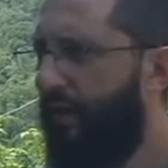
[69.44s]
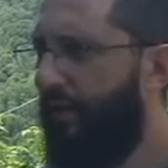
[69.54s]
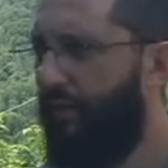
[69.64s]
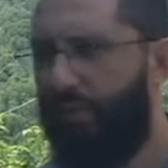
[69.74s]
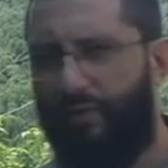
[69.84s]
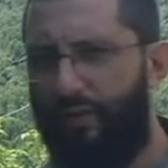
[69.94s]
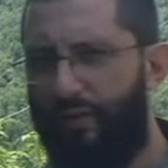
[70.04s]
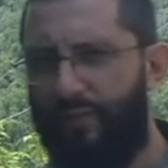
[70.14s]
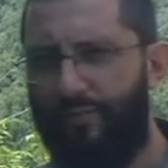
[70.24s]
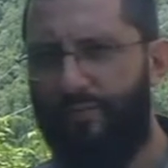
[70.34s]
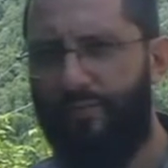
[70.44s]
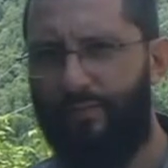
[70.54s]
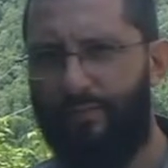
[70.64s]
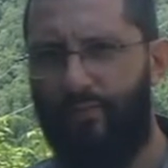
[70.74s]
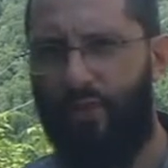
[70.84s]
They won't be around.
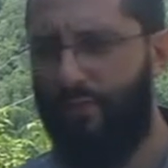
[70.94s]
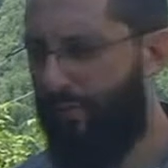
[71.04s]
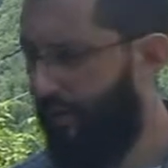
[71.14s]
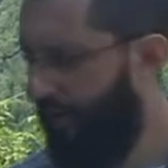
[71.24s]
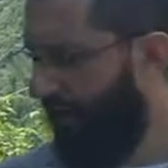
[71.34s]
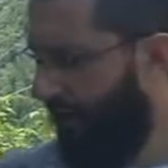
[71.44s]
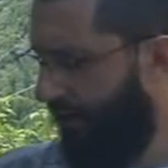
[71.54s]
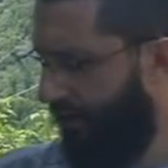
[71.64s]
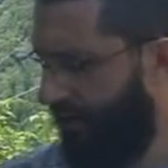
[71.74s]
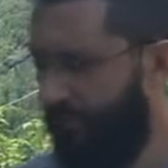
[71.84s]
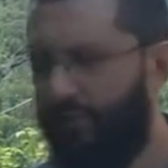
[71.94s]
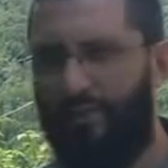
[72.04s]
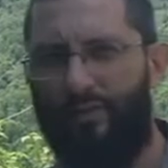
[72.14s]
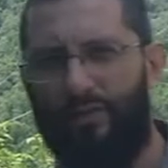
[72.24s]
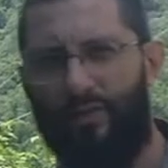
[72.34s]
They'll be burning in hell
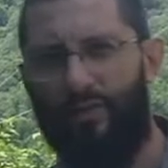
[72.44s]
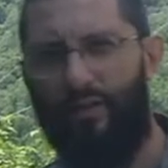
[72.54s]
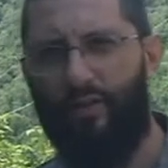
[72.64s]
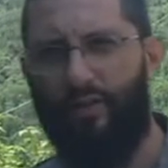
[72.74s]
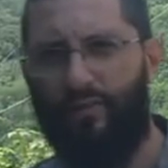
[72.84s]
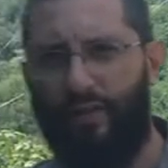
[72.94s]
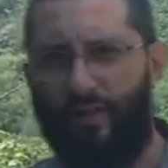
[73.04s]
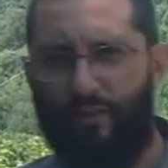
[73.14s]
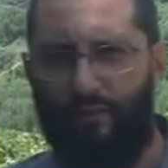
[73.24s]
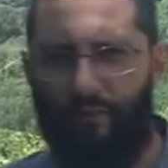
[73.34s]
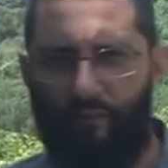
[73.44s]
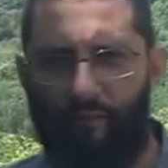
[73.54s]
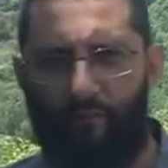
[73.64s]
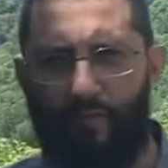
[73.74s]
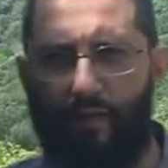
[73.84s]
under our feet,
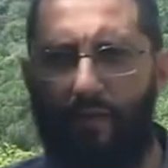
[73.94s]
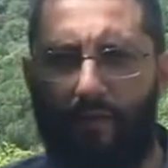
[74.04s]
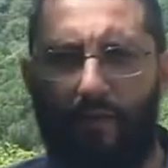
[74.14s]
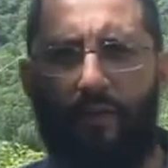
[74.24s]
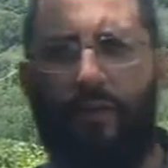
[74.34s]
you know.